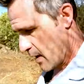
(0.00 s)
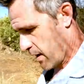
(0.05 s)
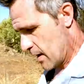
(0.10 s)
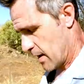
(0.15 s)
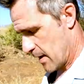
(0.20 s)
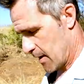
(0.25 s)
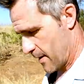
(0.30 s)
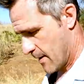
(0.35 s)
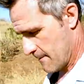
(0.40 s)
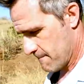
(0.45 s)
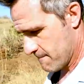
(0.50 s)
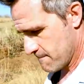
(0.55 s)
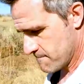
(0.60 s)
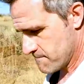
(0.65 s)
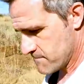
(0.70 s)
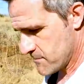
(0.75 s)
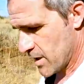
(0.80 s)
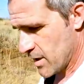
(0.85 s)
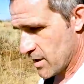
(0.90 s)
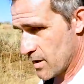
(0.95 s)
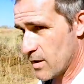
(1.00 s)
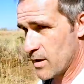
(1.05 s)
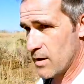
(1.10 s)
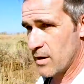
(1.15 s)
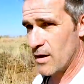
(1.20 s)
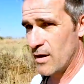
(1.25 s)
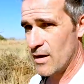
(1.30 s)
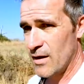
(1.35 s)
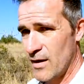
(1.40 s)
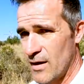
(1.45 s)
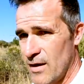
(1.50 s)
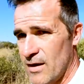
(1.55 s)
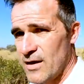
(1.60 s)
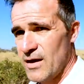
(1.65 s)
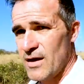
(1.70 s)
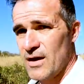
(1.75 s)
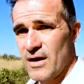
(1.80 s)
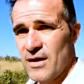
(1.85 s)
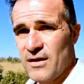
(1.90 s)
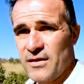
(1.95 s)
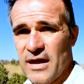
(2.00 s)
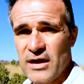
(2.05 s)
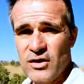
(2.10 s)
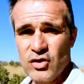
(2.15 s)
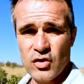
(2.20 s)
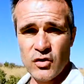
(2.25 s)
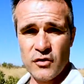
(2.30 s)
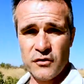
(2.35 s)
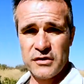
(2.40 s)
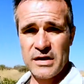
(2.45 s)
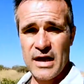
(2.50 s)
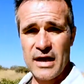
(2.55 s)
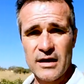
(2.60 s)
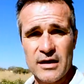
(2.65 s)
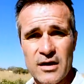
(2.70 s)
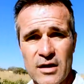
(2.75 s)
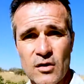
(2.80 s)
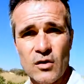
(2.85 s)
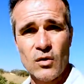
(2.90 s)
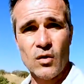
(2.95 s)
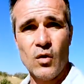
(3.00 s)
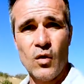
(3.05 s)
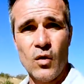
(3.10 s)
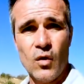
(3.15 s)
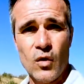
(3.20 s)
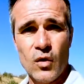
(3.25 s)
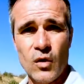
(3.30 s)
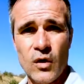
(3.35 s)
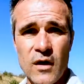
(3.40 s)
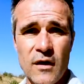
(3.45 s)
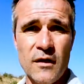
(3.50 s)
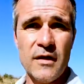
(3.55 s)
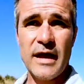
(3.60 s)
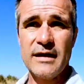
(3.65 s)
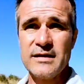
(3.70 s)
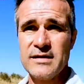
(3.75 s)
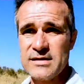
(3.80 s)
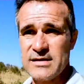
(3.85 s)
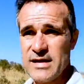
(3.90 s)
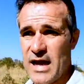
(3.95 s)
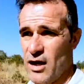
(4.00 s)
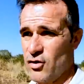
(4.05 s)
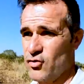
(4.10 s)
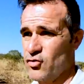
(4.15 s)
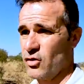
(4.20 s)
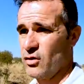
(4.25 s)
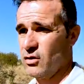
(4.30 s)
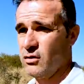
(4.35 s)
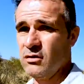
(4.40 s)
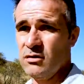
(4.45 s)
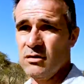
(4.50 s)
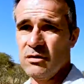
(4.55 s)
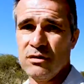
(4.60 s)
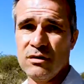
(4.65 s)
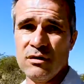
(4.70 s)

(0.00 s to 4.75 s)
Um, then you've taken all that is natural